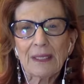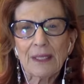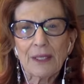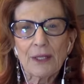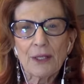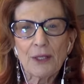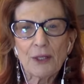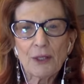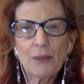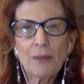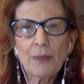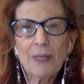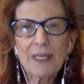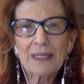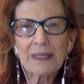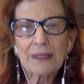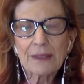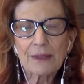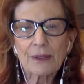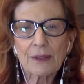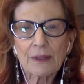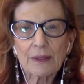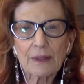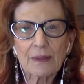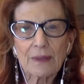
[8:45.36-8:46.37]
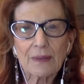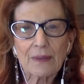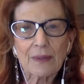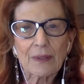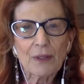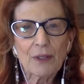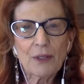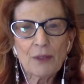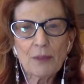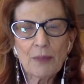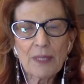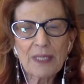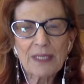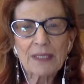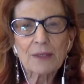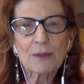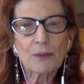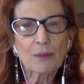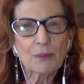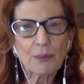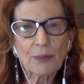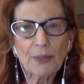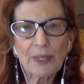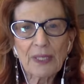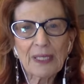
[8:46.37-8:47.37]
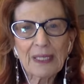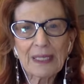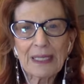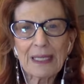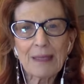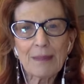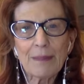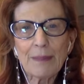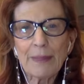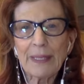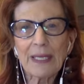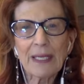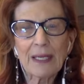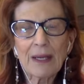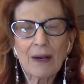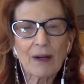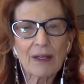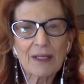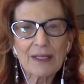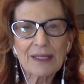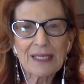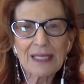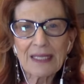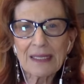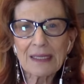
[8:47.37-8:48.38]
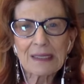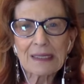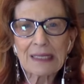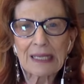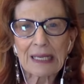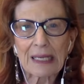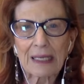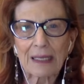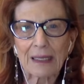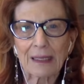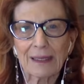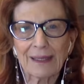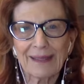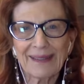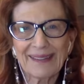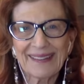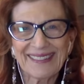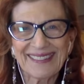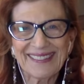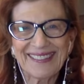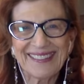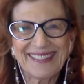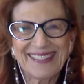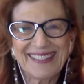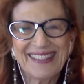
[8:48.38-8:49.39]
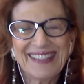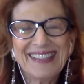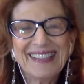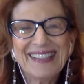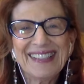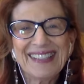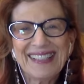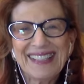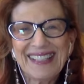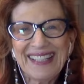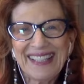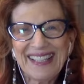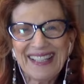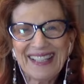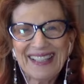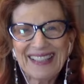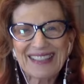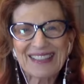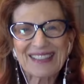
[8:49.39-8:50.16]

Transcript: You must you must really be artistic. so,